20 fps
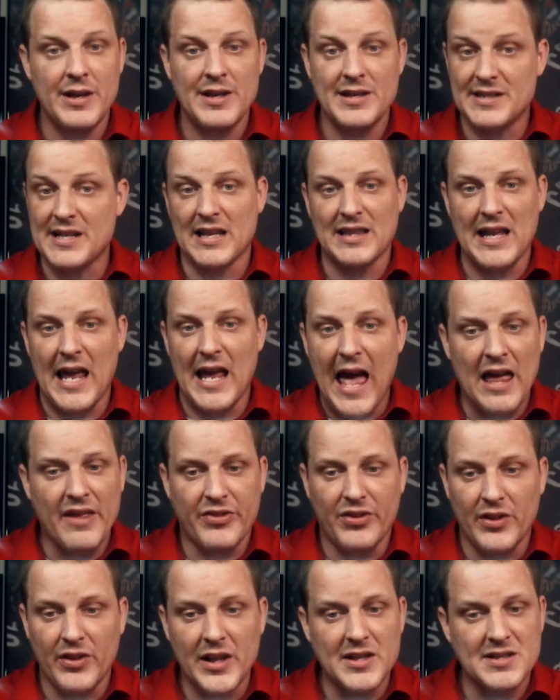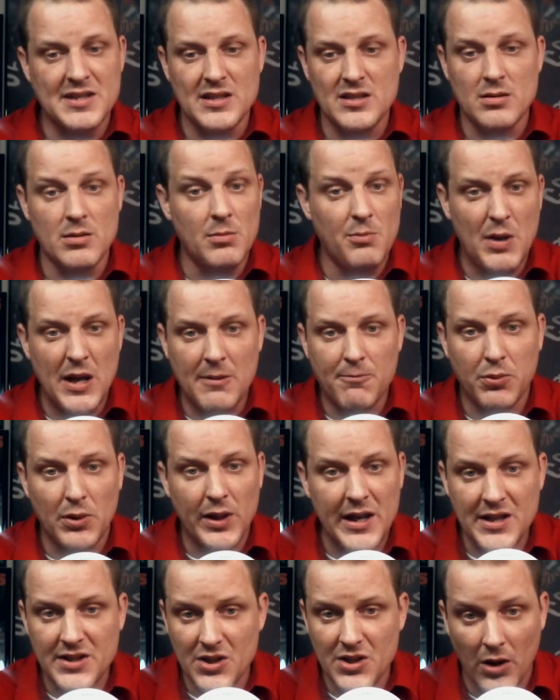He's got the athleticism to make
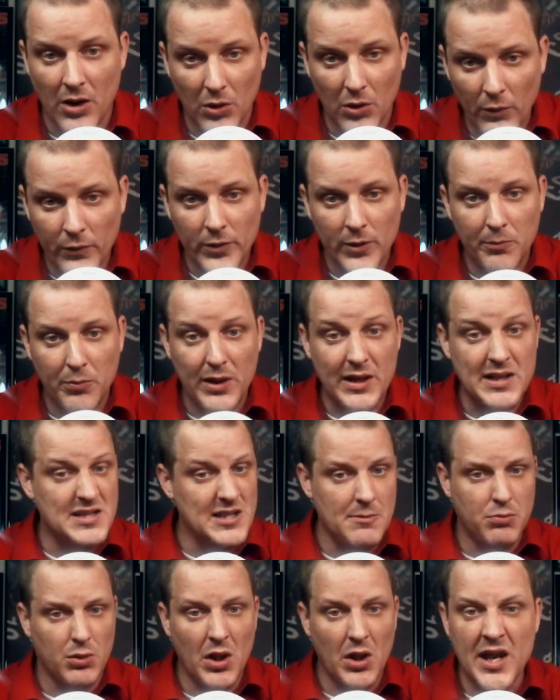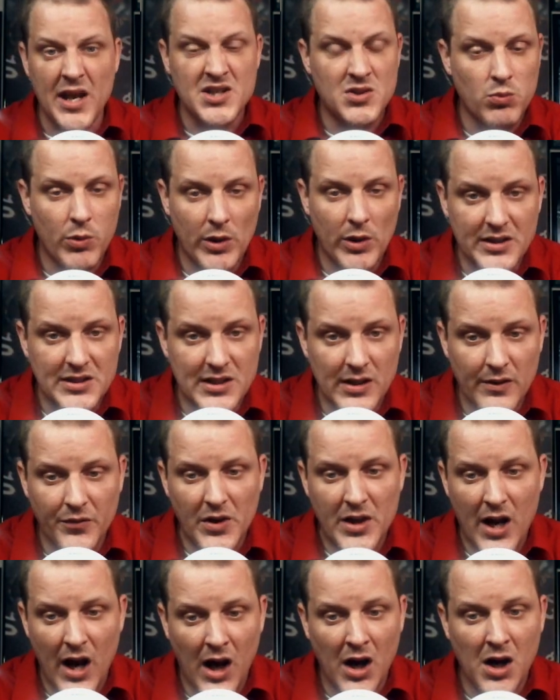plays all over the place. He plays
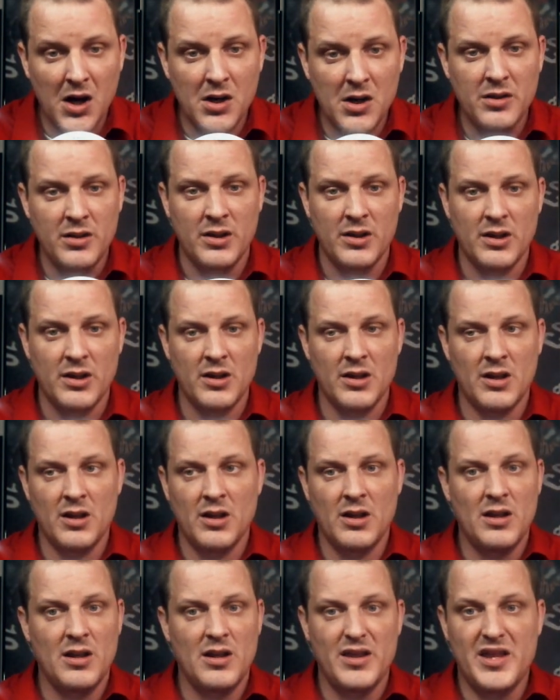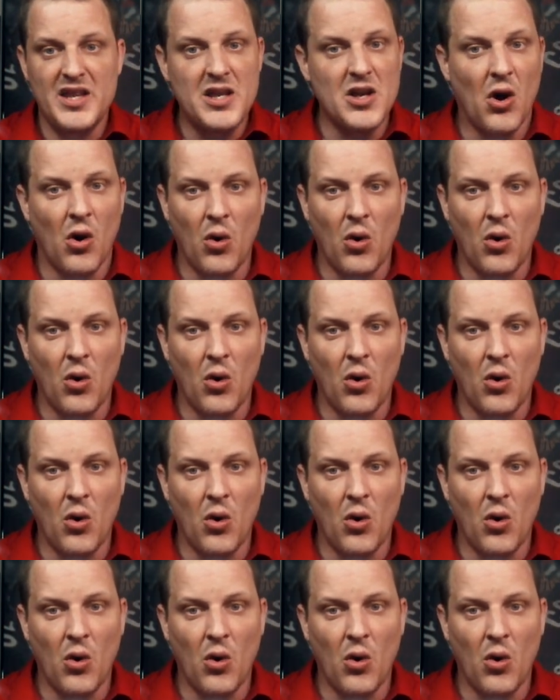relatively hard. The